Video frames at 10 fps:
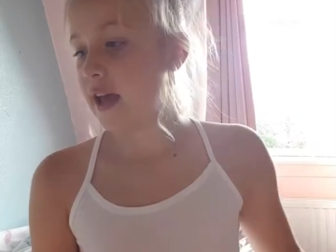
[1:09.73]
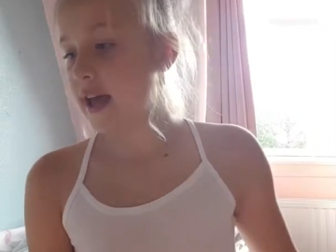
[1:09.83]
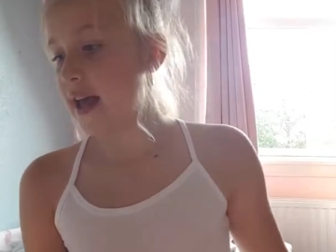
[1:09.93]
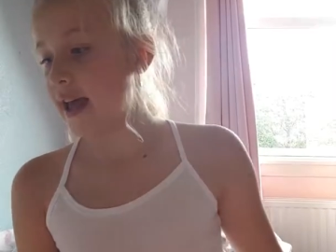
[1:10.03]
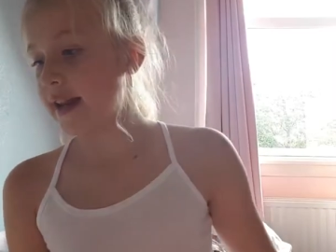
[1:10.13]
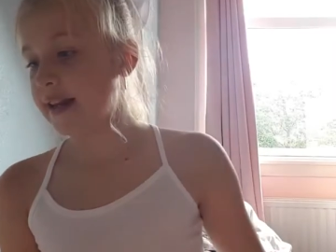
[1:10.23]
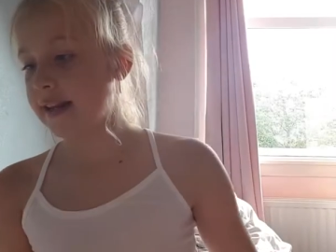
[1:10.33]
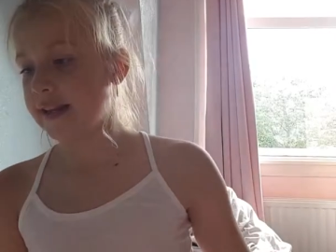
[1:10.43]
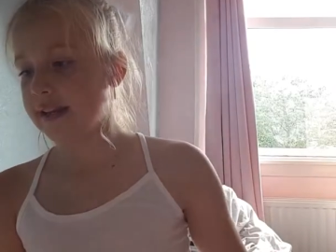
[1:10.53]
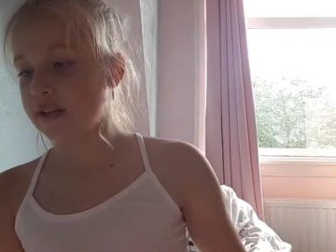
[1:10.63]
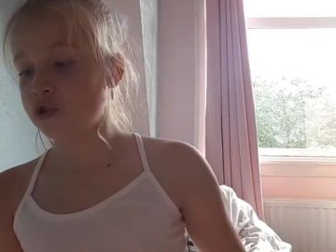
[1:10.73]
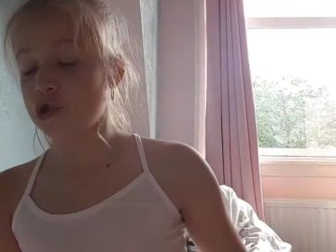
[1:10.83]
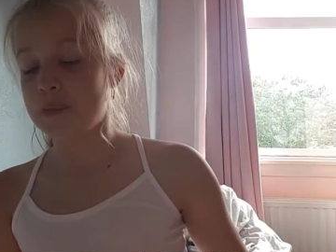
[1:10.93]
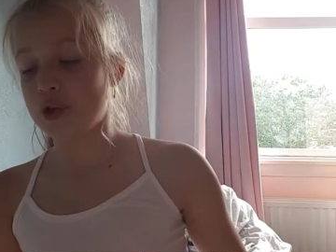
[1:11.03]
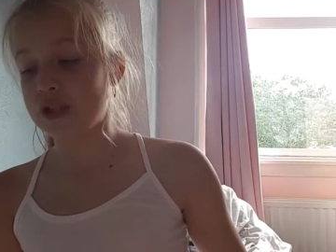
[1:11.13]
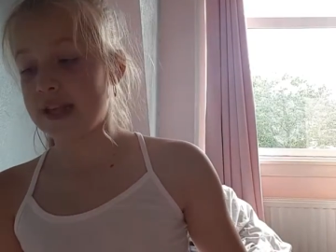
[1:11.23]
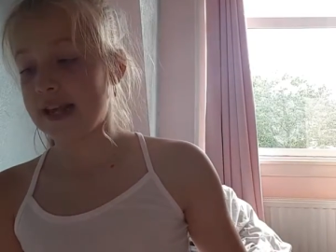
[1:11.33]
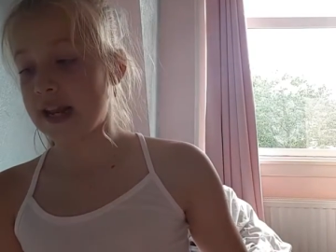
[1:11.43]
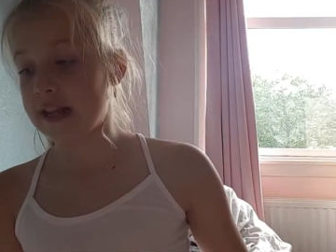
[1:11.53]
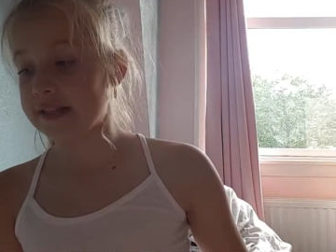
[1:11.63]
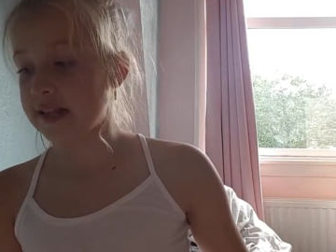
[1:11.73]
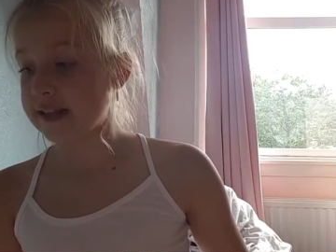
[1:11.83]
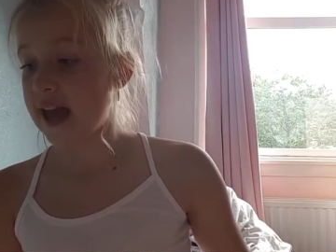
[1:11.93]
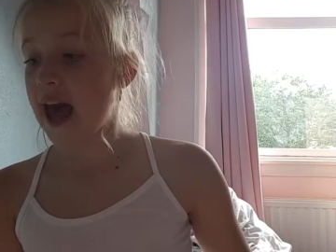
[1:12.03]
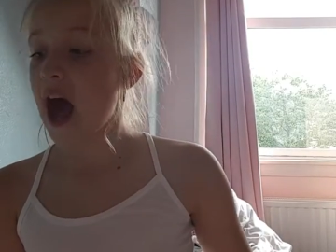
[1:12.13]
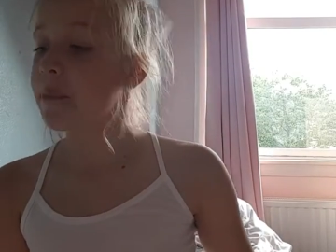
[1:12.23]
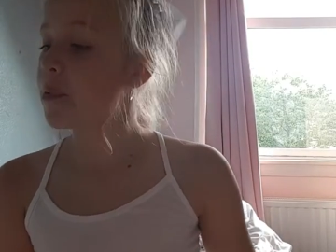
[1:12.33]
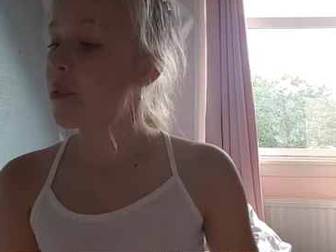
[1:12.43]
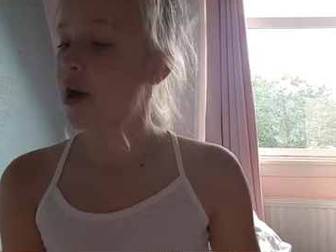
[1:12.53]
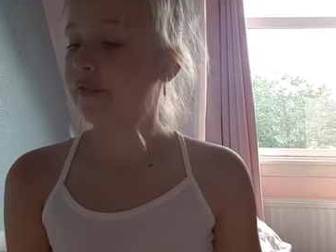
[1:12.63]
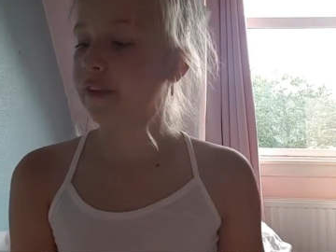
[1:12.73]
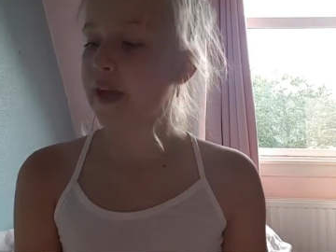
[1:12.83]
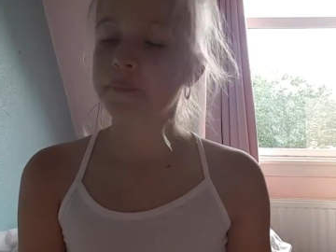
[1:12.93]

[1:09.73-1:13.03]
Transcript: And Zuby Hussein, and it says, happy birthday.